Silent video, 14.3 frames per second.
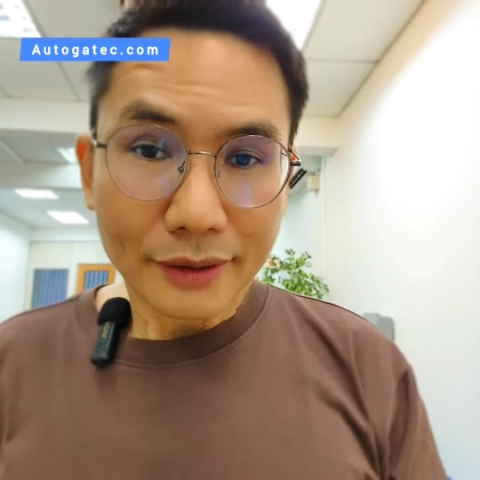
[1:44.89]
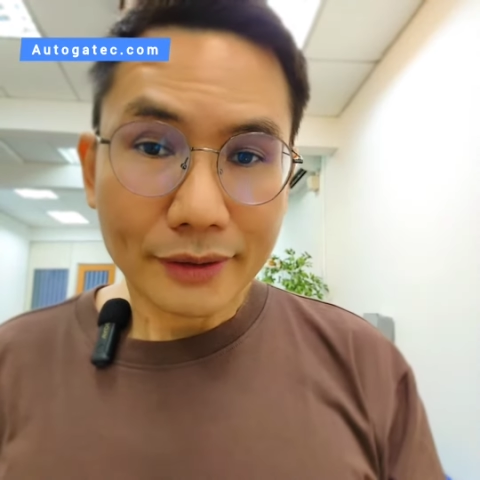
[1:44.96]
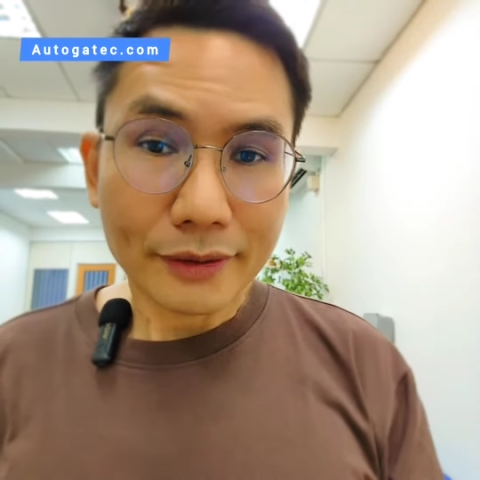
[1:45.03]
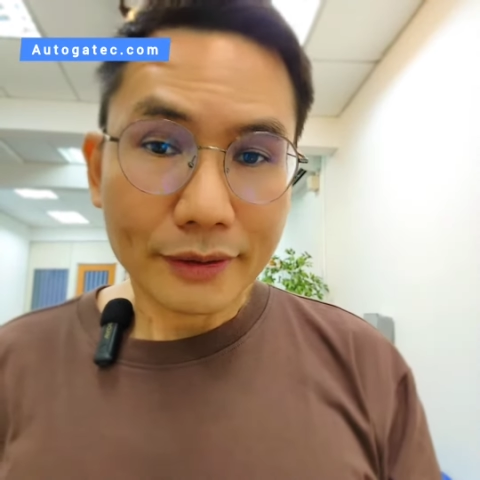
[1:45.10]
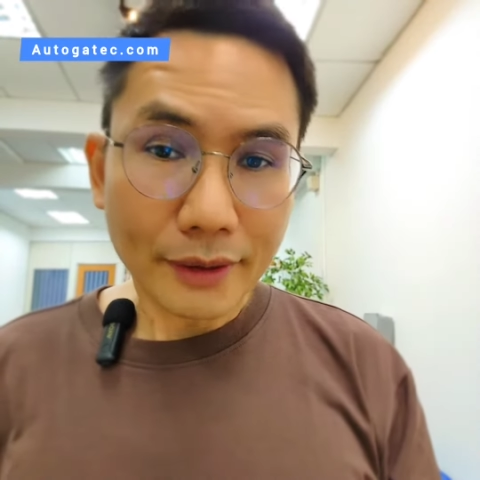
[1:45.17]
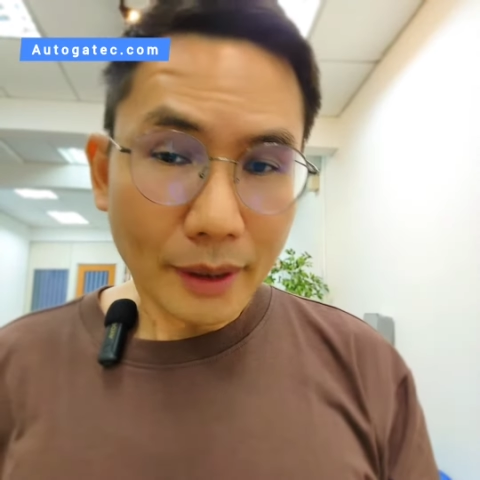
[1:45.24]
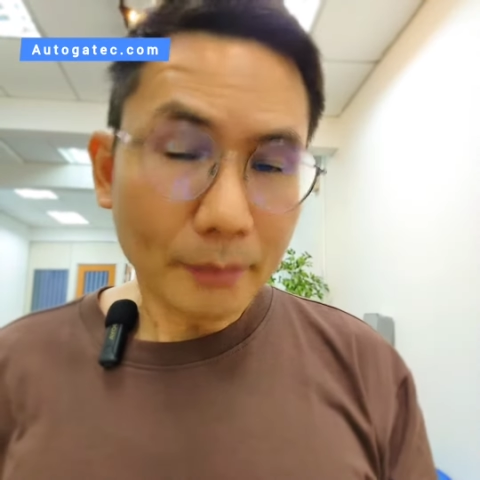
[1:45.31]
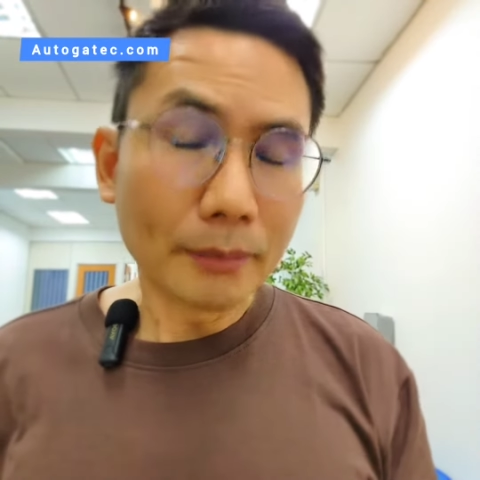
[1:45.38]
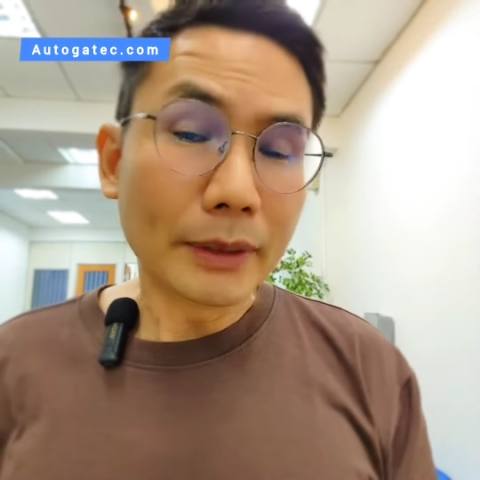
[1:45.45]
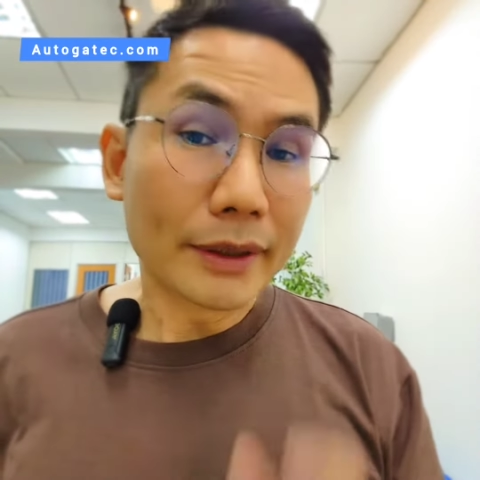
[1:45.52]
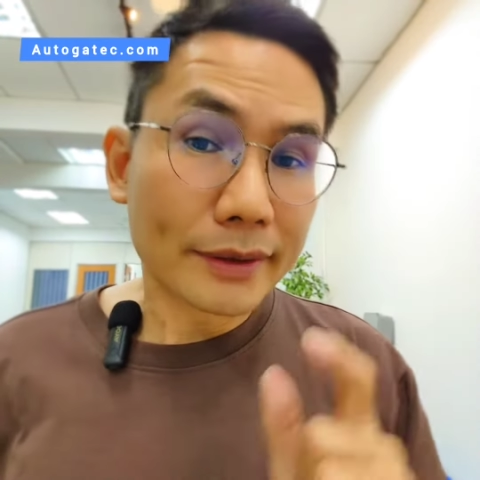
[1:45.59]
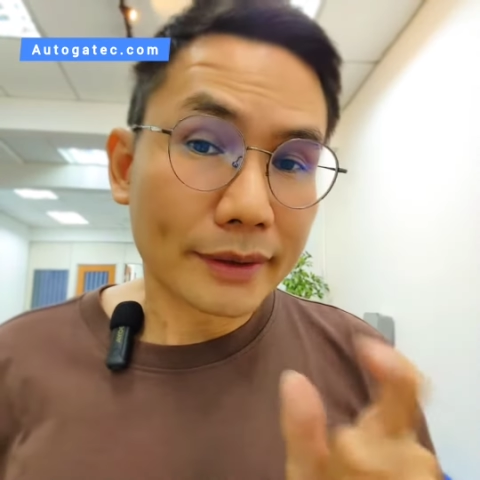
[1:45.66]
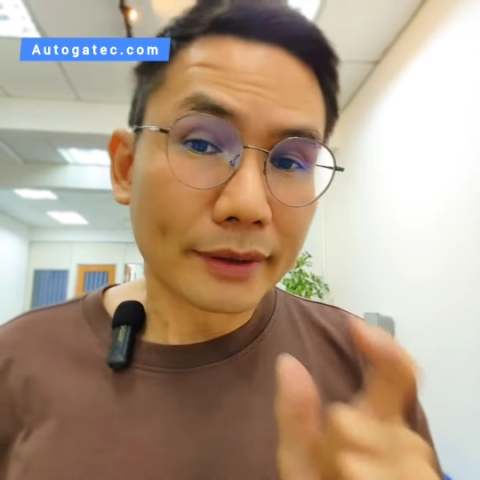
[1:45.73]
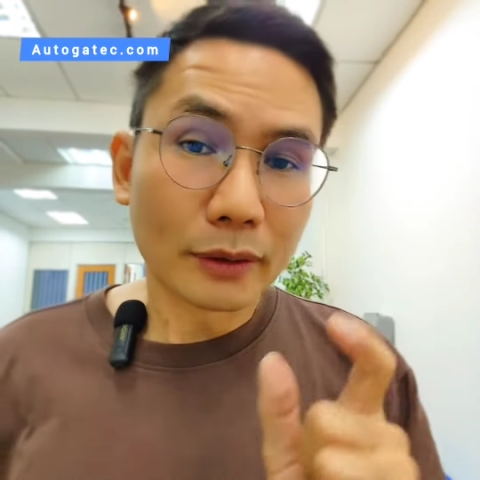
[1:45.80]
Some
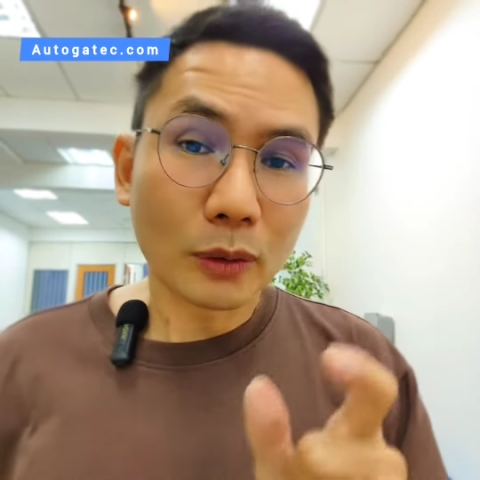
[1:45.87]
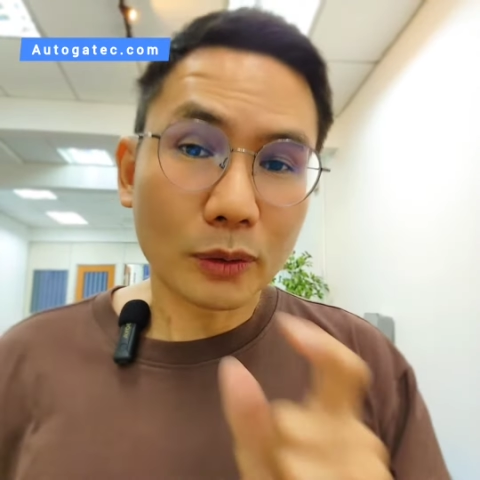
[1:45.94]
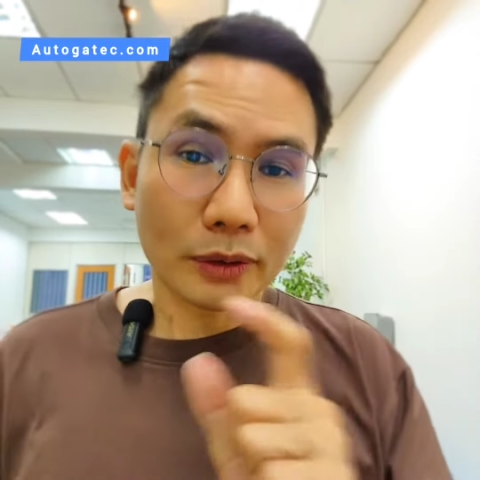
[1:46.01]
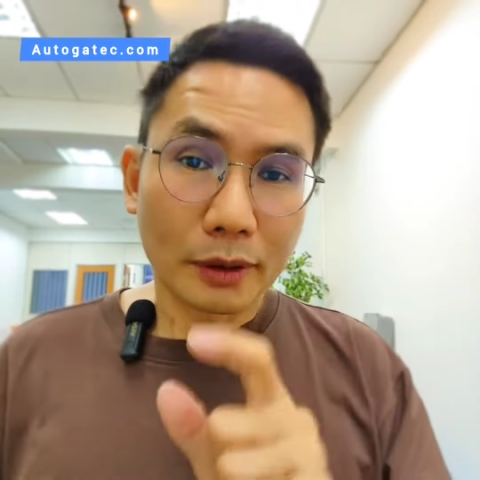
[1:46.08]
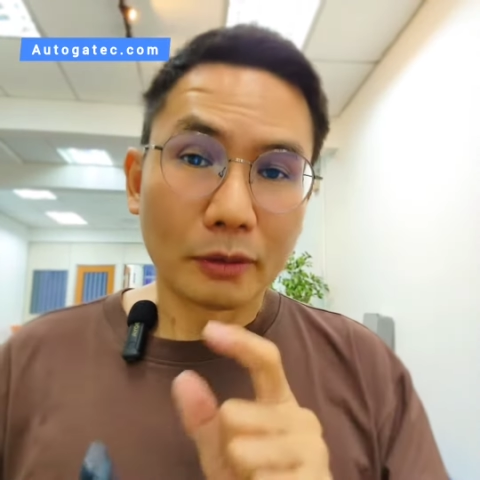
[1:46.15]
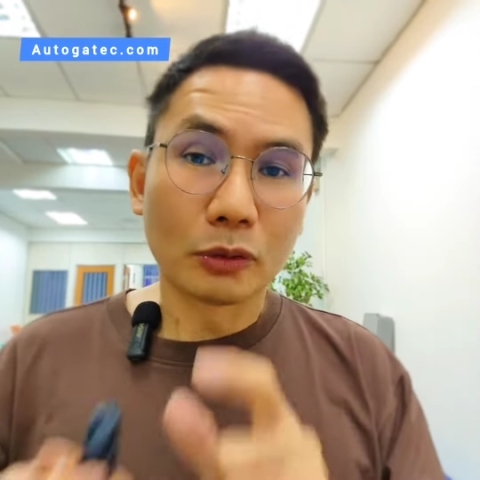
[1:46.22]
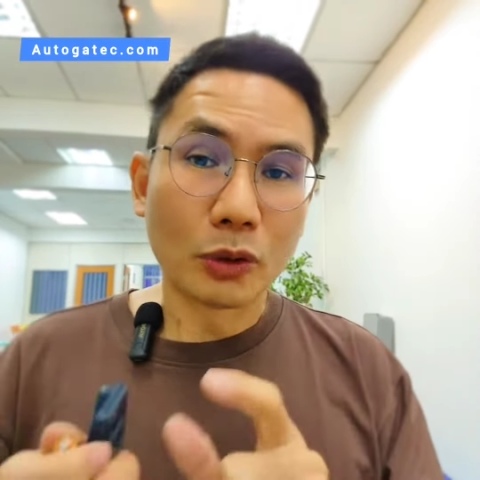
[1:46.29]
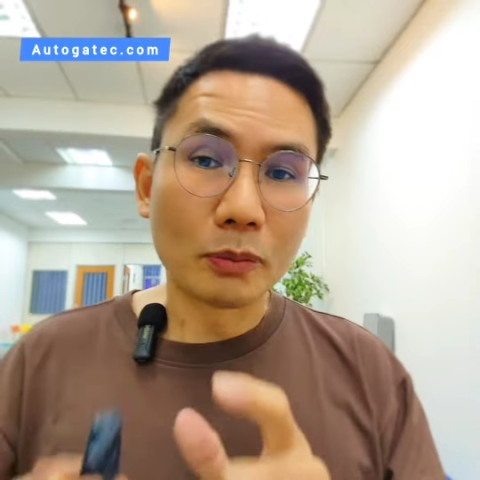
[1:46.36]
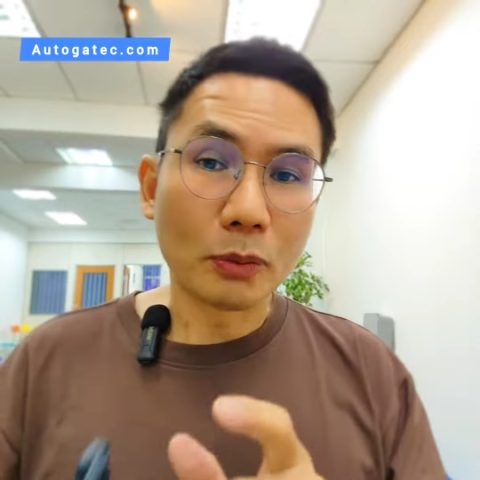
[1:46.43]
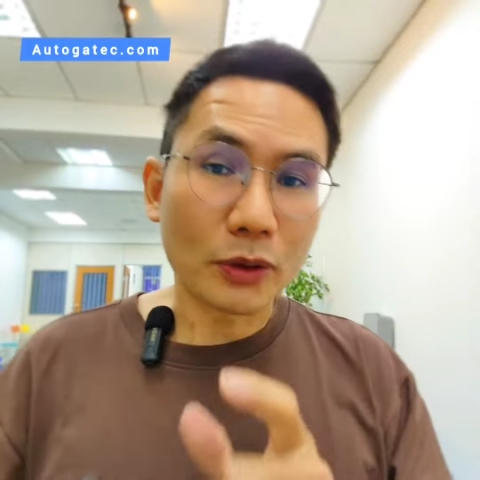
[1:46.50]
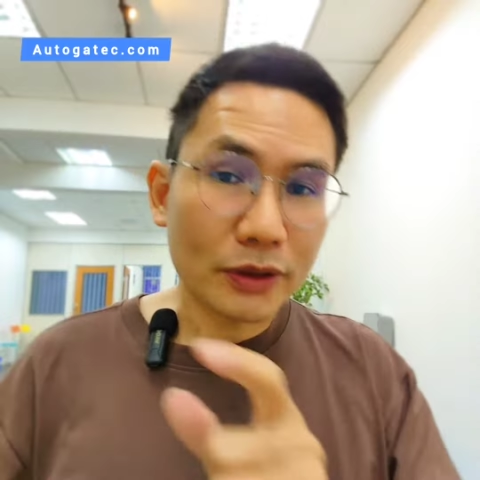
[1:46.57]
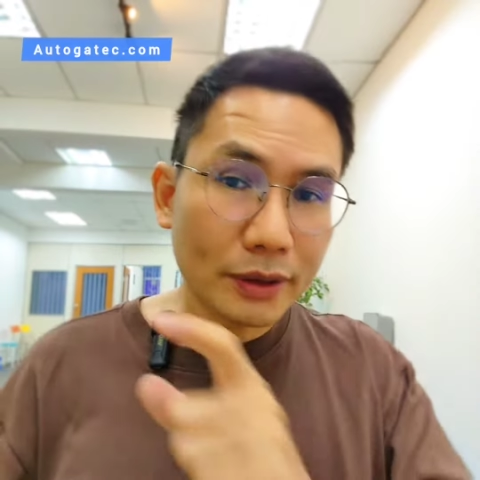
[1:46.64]
is not the remote.